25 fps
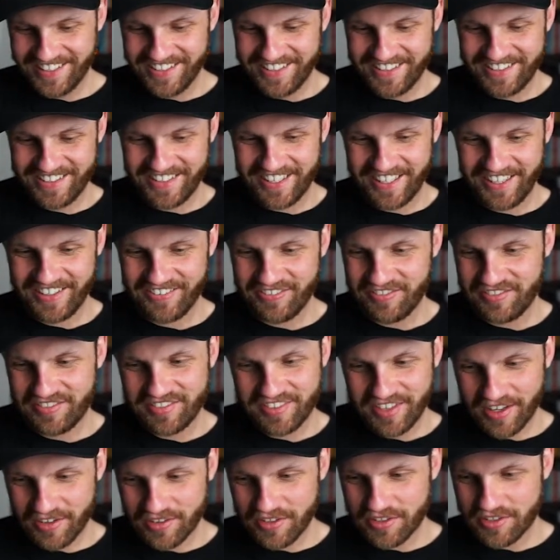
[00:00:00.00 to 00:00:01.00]
So
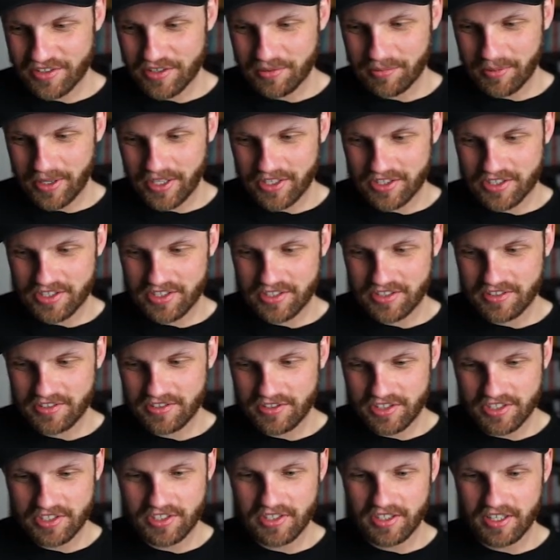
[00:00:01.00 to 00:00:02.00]
don't do too much,
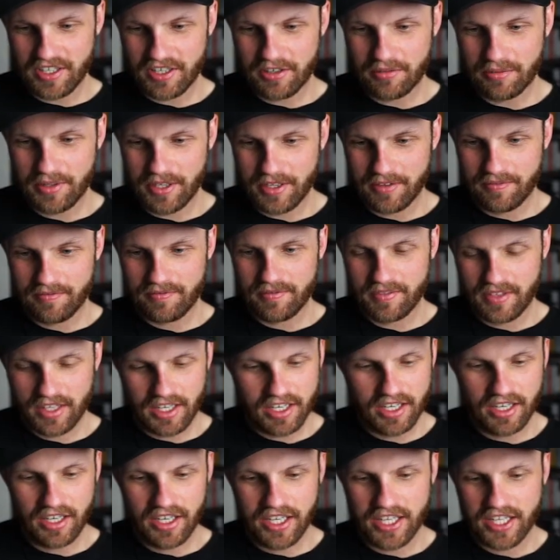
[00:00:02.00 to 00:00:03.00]
just do a little bit.
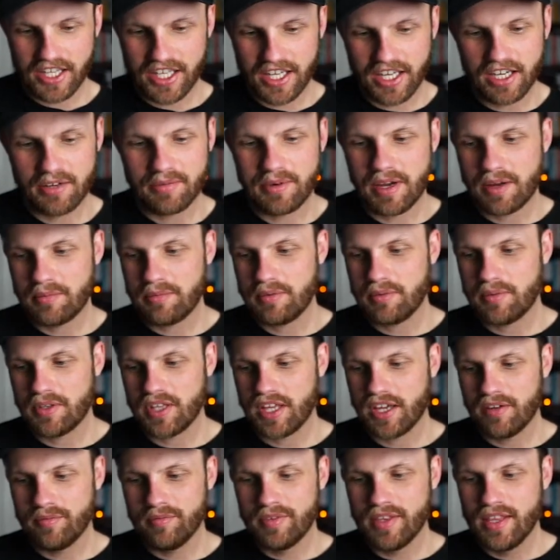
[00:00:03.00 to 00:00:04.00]
I like that, I'm happy with
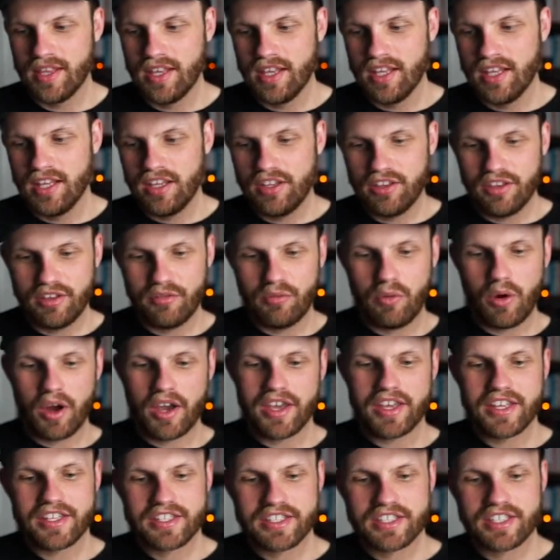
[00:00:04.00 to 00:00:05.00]
that. The
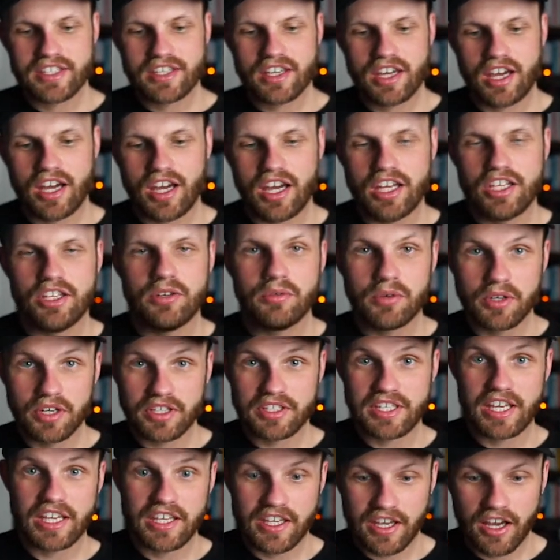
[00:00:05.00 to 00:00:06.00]
whites, you want to
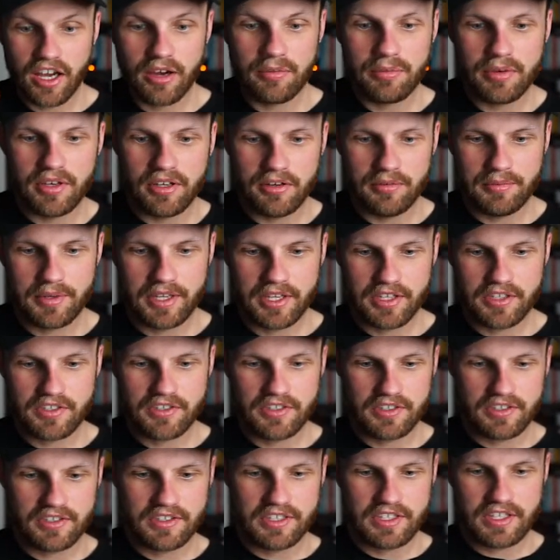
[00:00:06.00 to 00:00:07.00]
take it up a little bit because
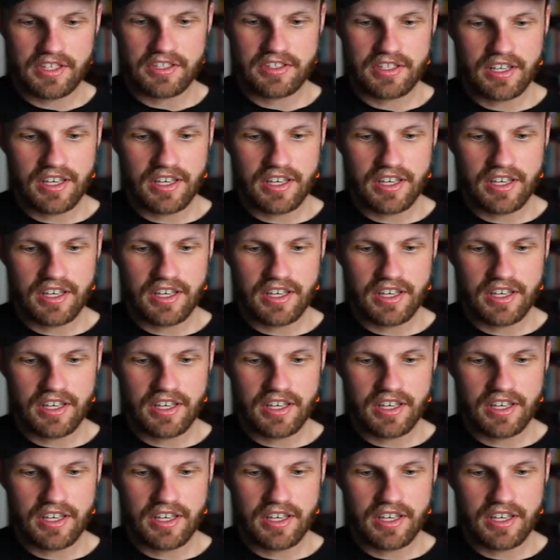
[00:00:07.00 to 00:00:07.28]
you can see there's a